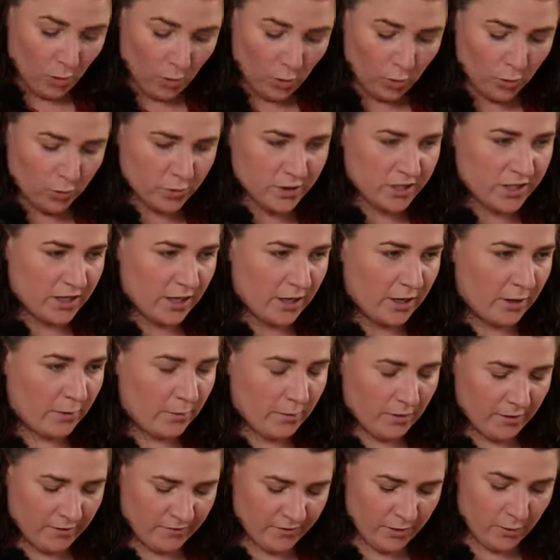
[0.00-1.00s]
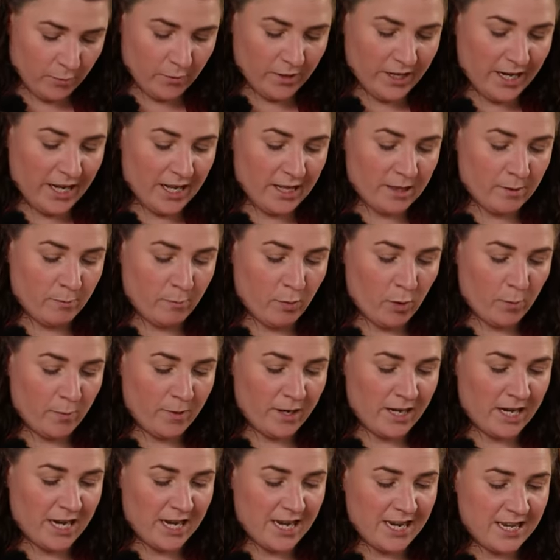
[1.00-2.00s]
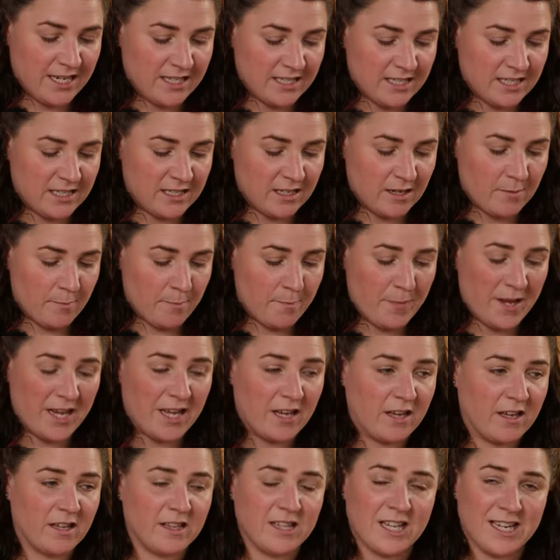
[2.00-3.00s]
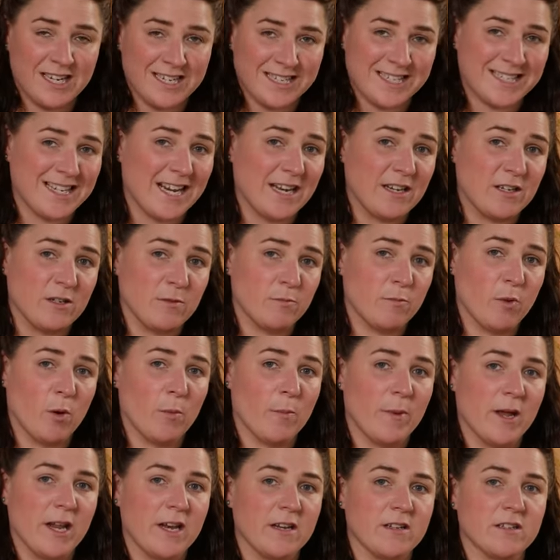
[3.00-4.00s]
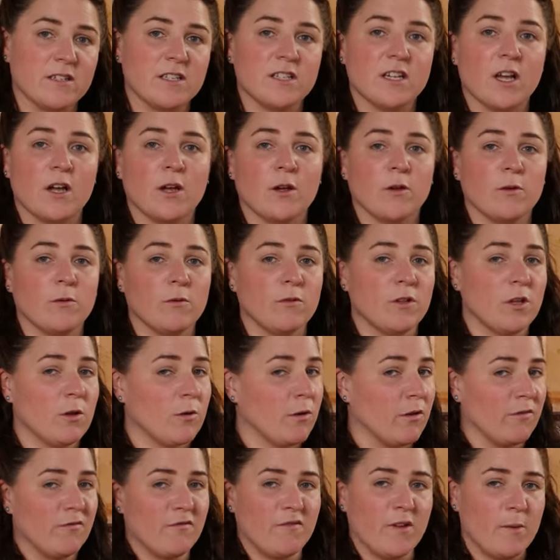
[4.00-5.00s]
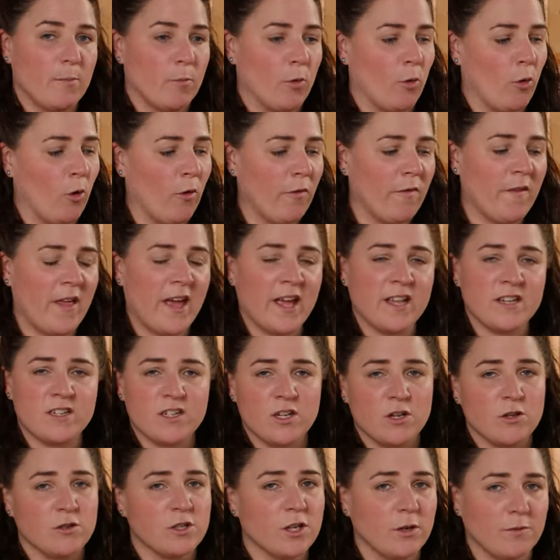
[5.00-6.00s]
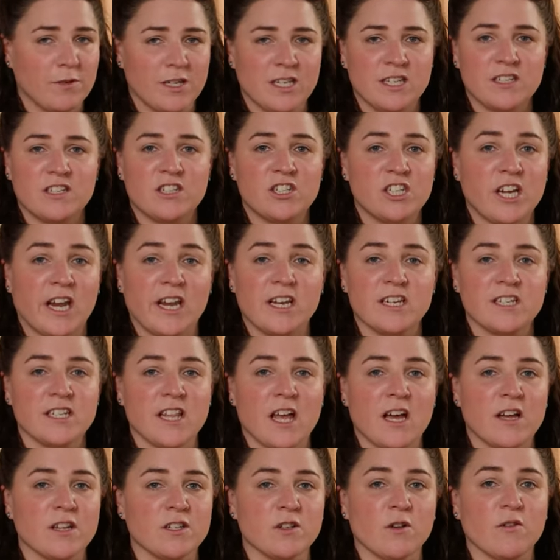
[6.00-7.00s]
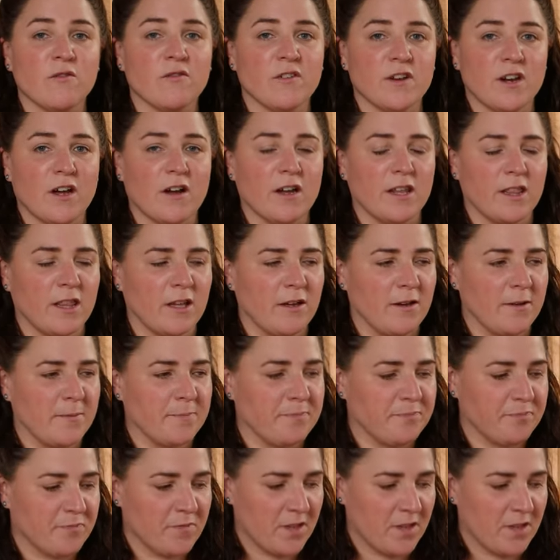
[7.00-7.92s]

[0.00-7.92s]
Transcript: Also, I've got one here, the bobbin is bigger than a standard bobbin, so you can fit more on there, so you don't need to change that as often either.